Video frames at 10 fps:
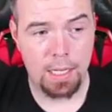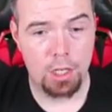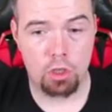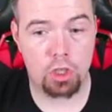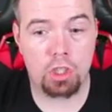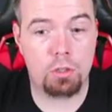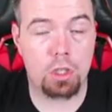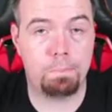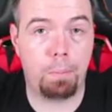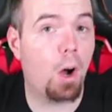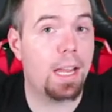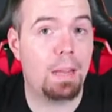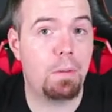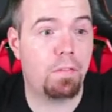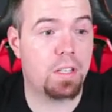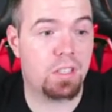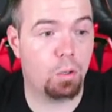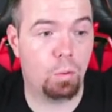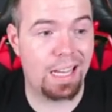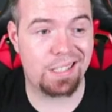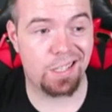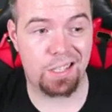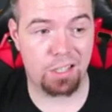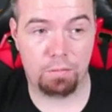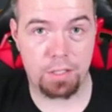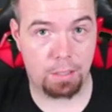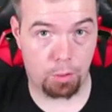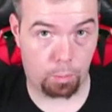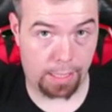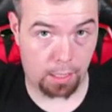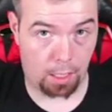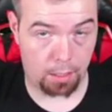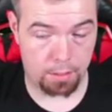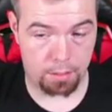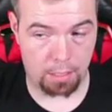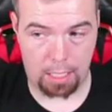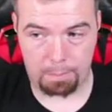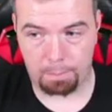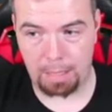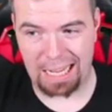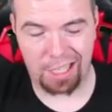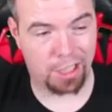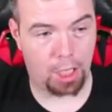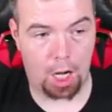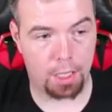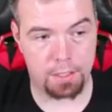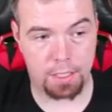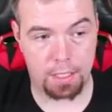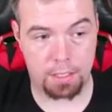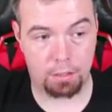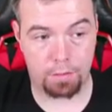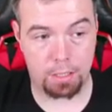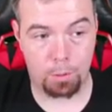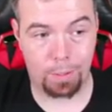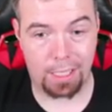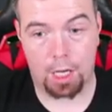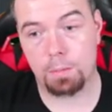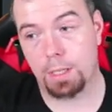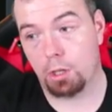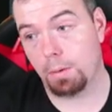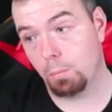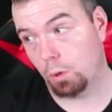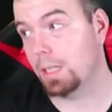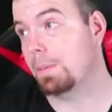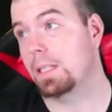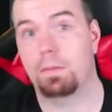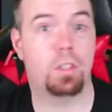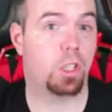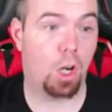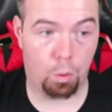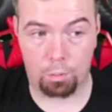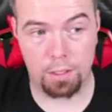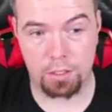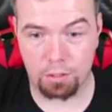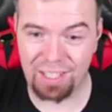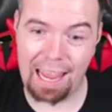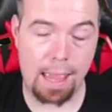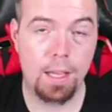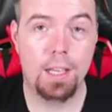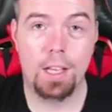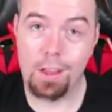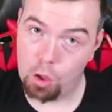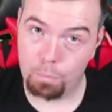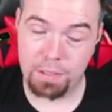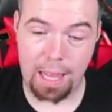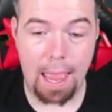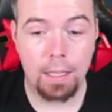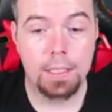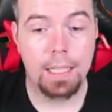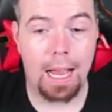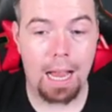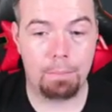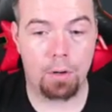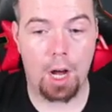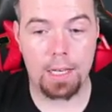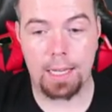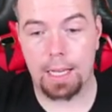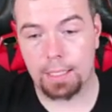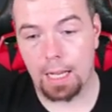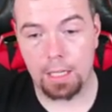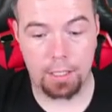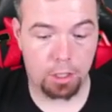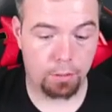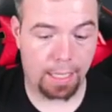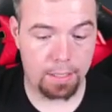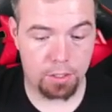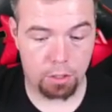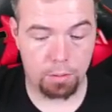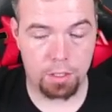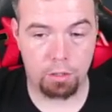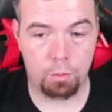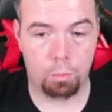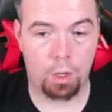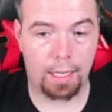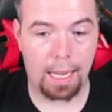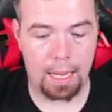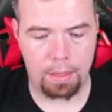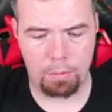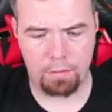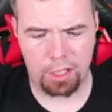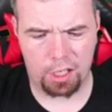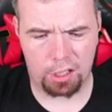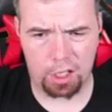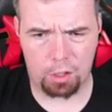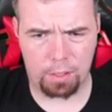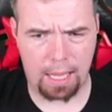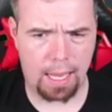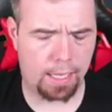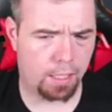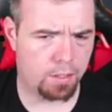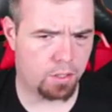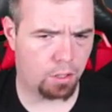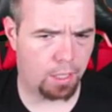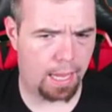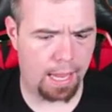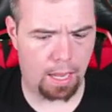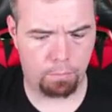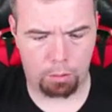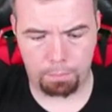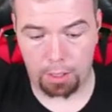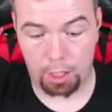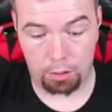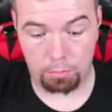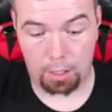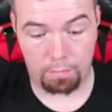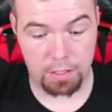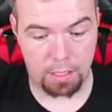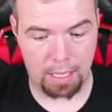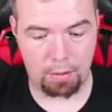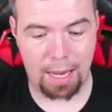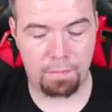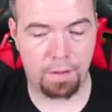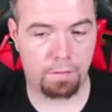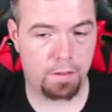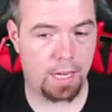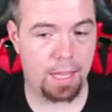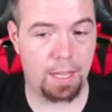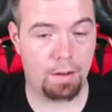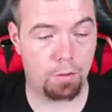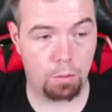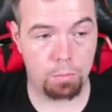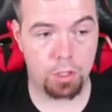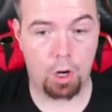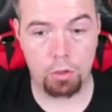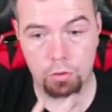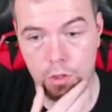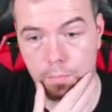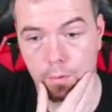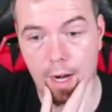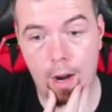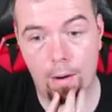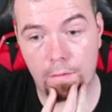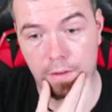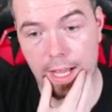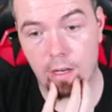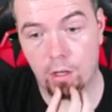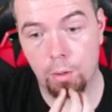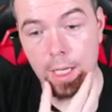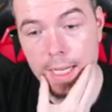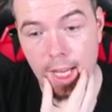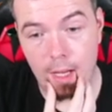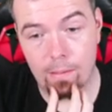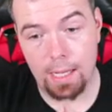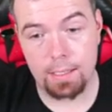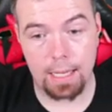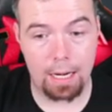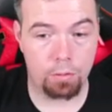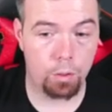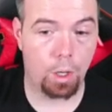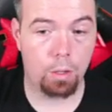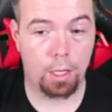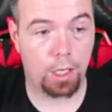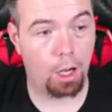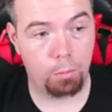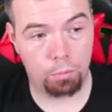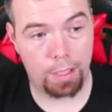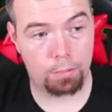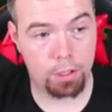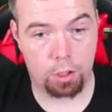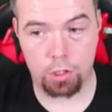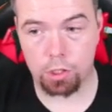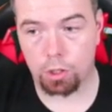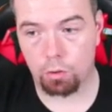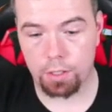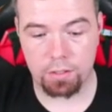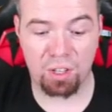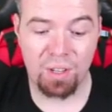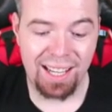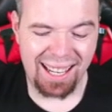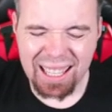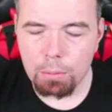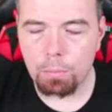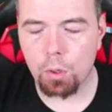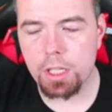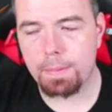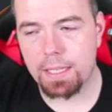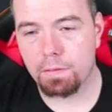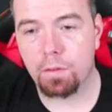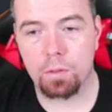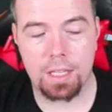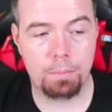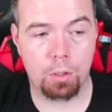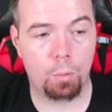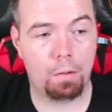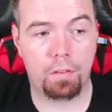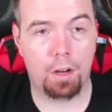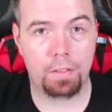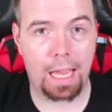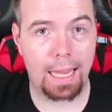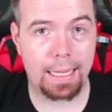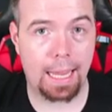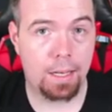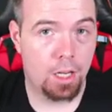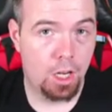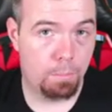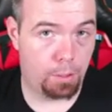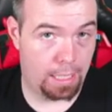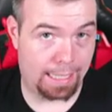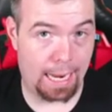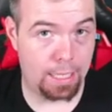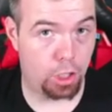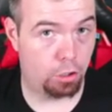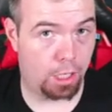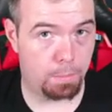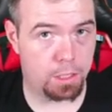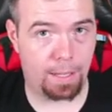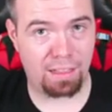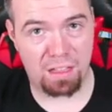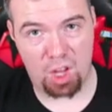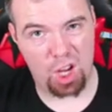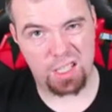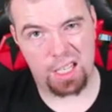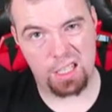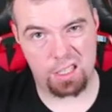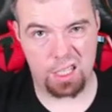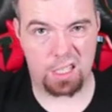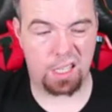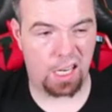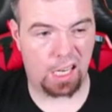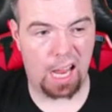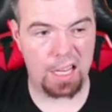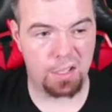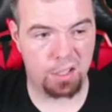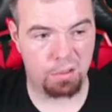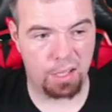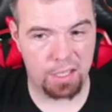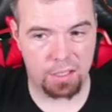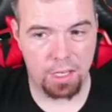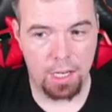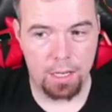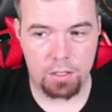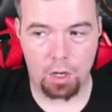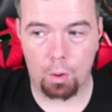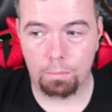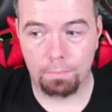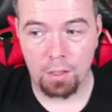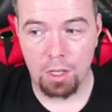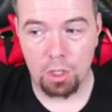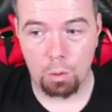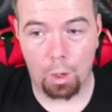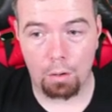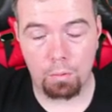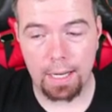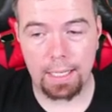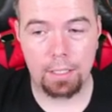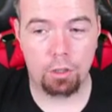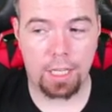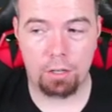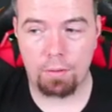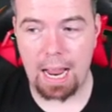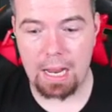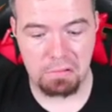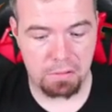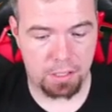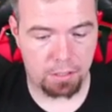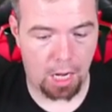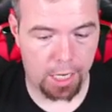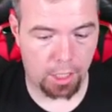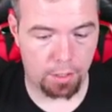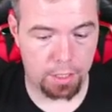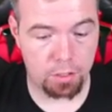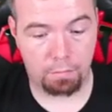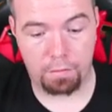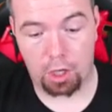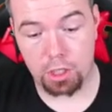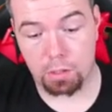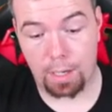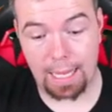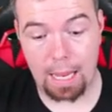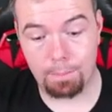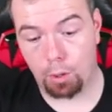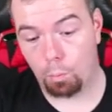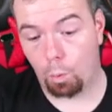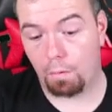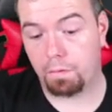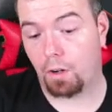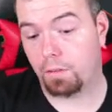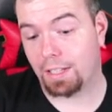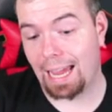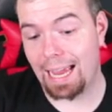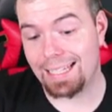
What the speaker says: Just buy him if he's still less than the Silver Team of the Week cards. And I can't see the Silver Team of the Week cards becoming more expensive than the gold ones. So yeah, dubs there. Berardi and Kalinoglu, again, 2 and 2.1K. Then we've only got Koke, Soler, and Roberto. Obviously, they're 850. And then everyone was 900. Pereira, Fernando, Jimenez, Araujo, and Cobble went up to 900 coins. So a little bit more expensive, 14.15K again. But again, you're looking between 13 and 16K to do this. So you are really looking around. I got this done for like 28.15K to